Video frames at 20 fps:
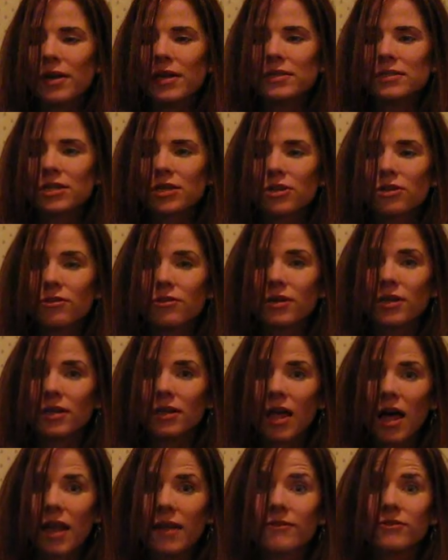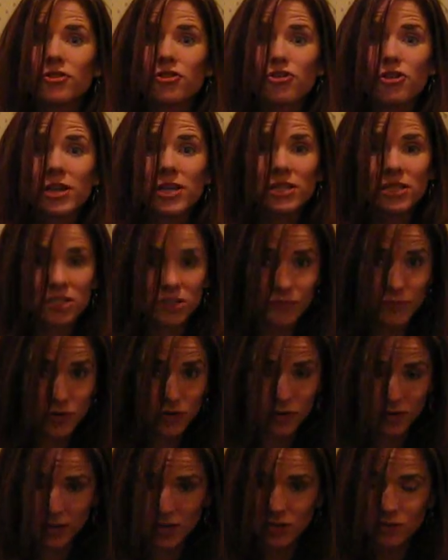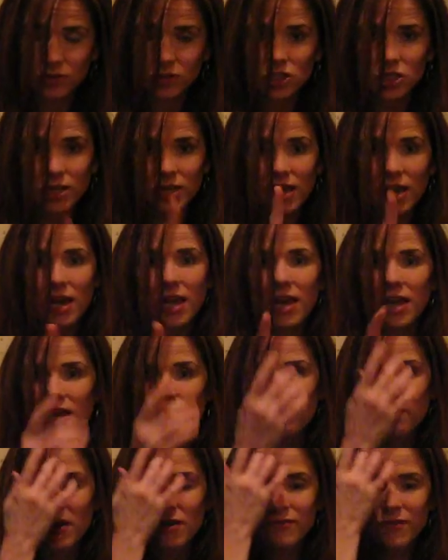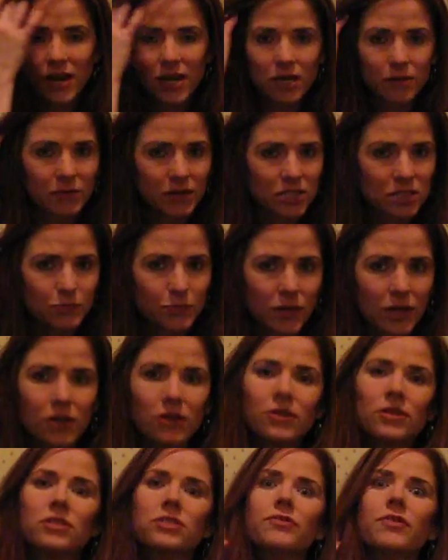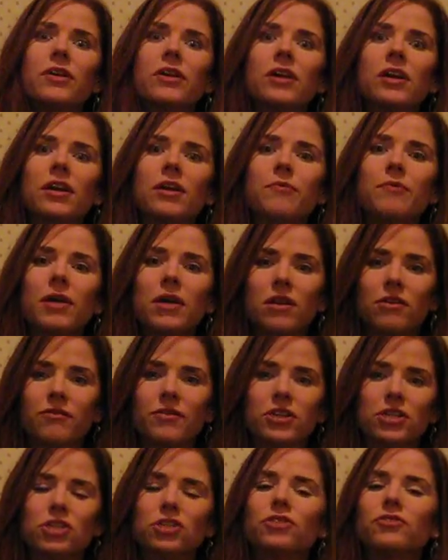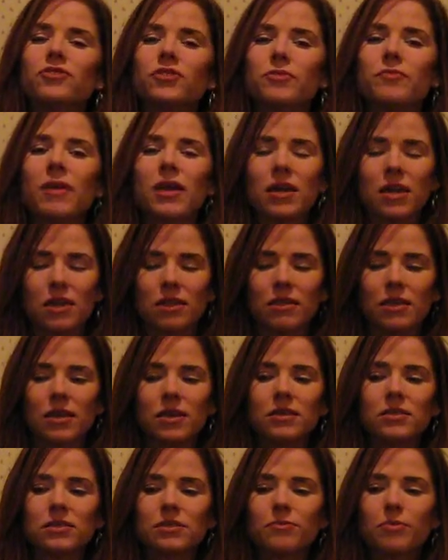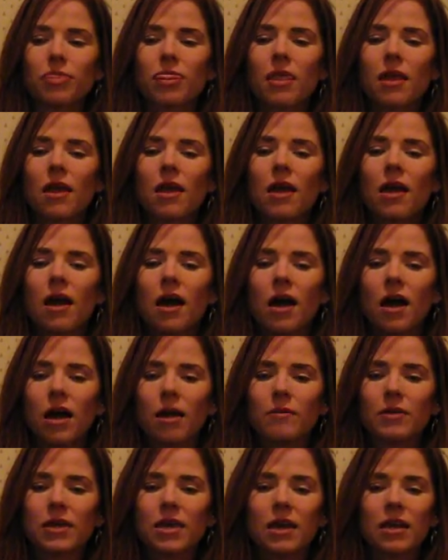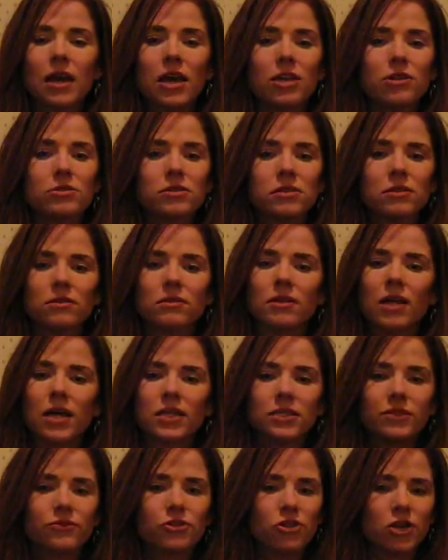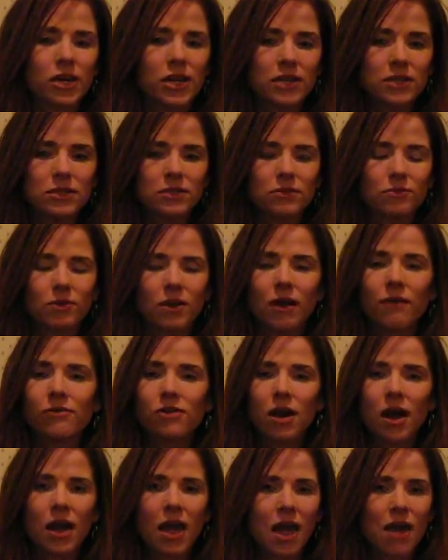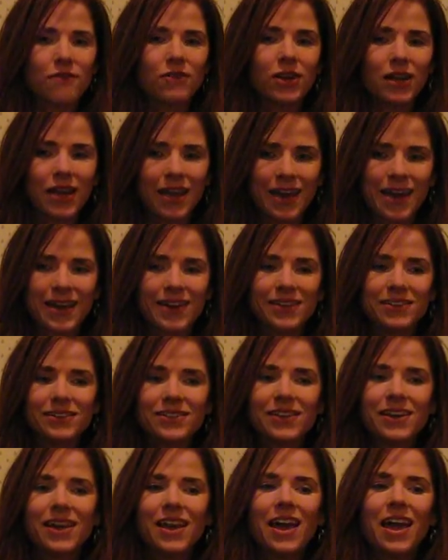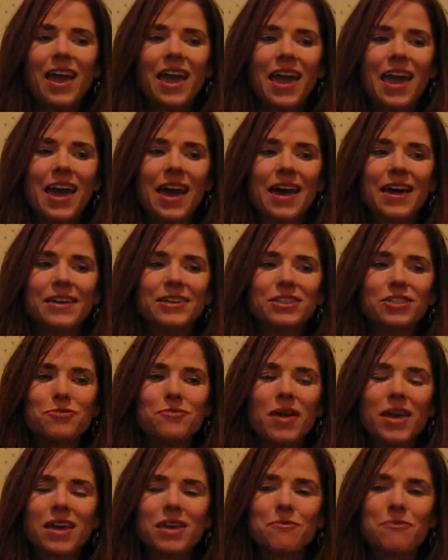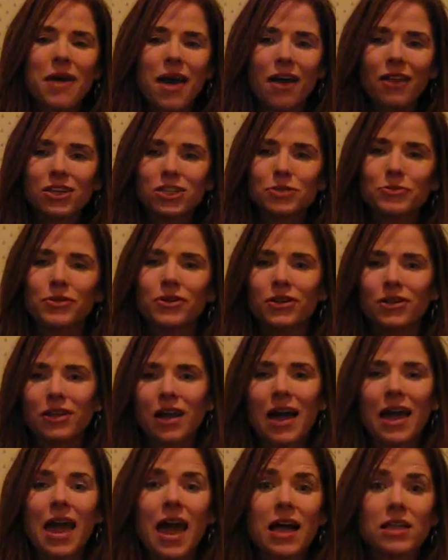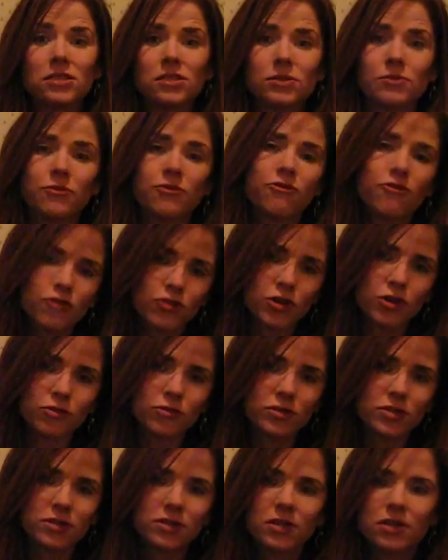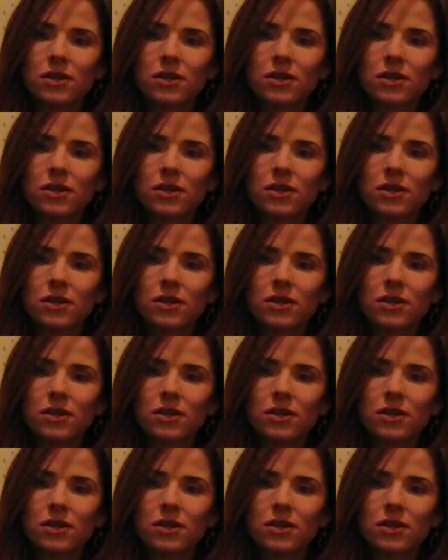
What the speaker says: is including a lot of green smoothies, which again, my Vitamix blender is very beneficial for making these. Again, I use lots of greens, whatever I have on hand, and to make it palatable, I add some fruit.